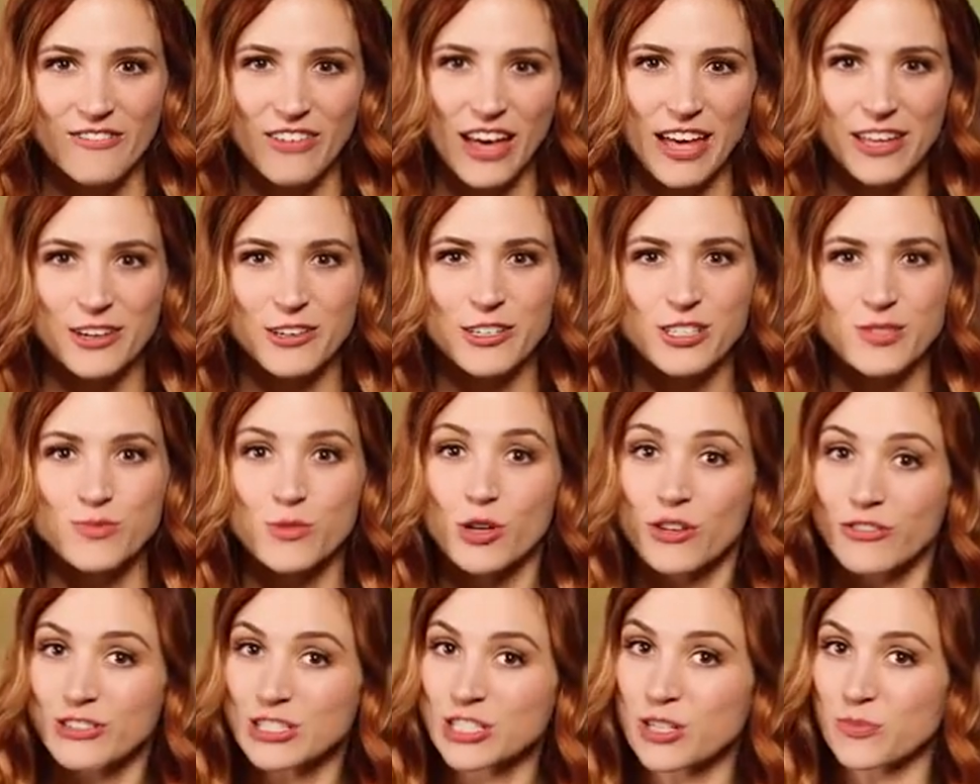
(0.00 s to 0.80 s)
Fighters
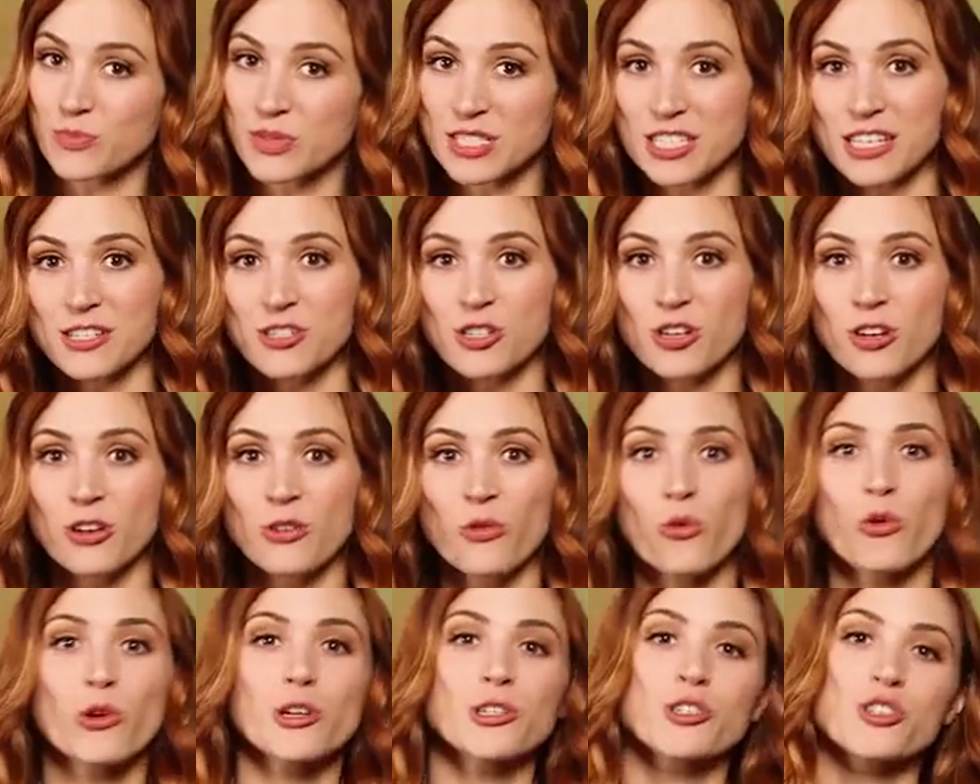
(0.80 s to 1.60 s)
move into
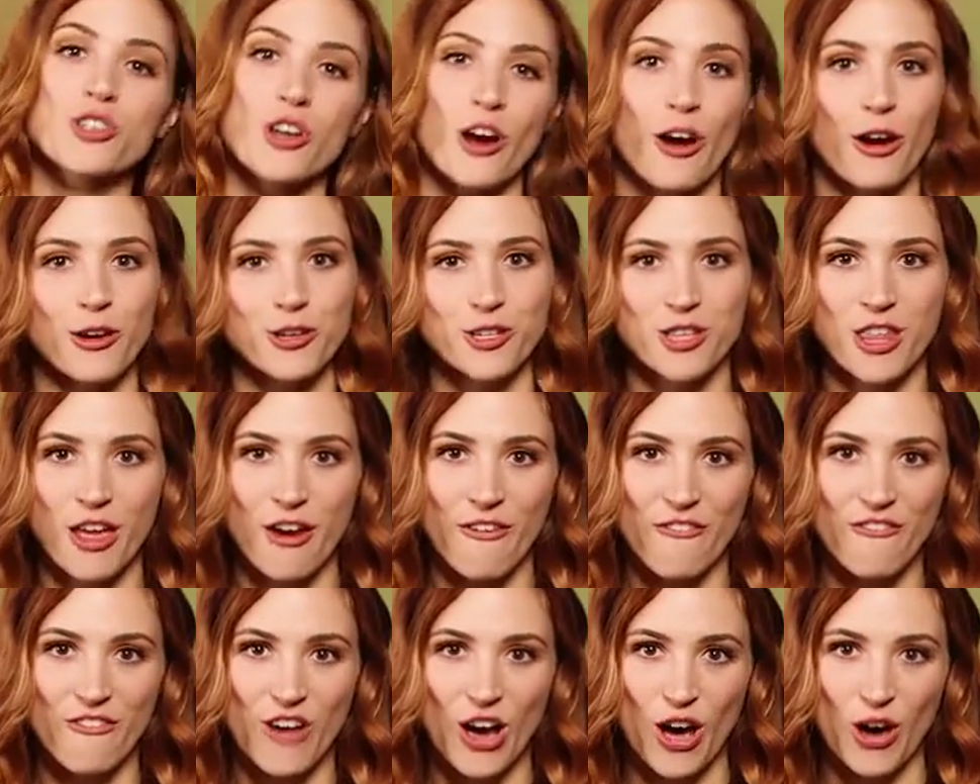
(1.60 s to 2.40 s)
position or charge
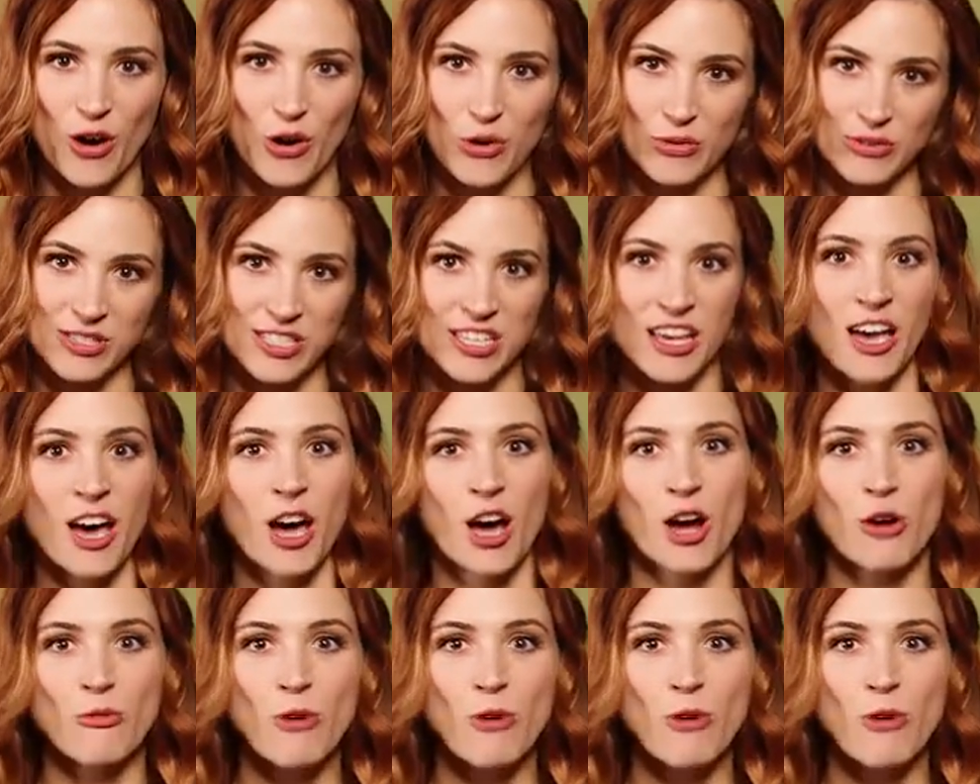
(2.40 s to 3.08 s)
their foes.